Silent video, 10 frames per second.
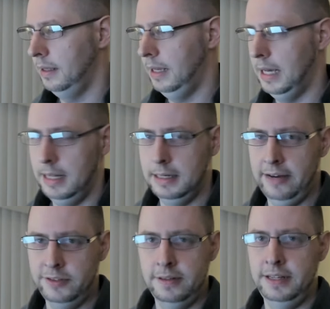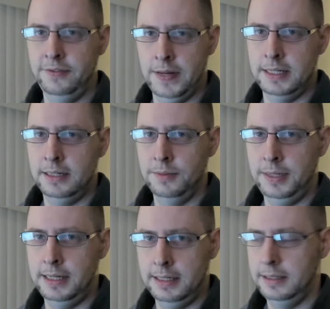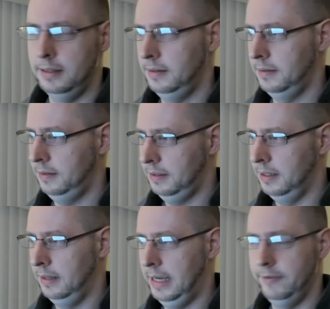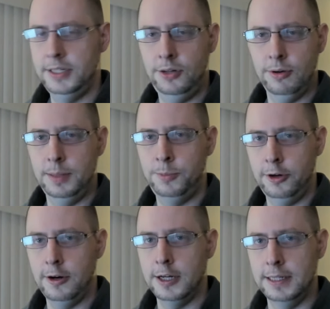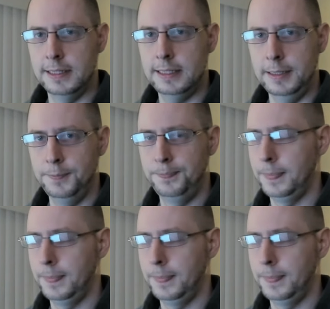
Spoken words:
And after the event's completed, they'll have a story progression scene.